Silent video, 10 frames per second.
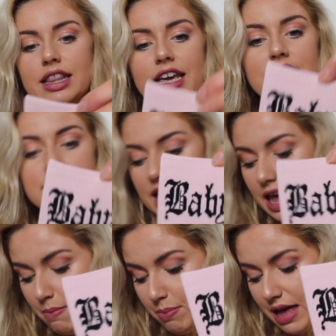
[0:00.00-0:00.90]
They
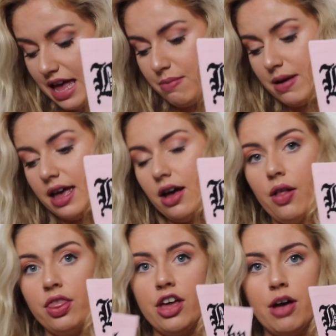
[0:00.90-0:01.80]
say baby
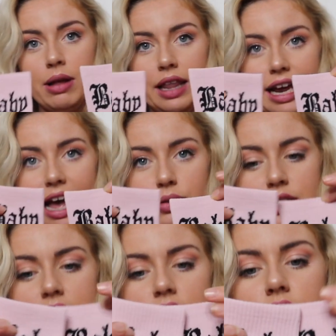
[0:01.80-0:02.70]
on them. Like, how
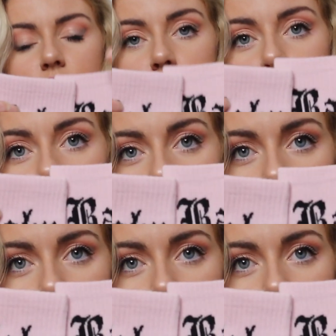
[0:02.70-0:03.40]
sick are those?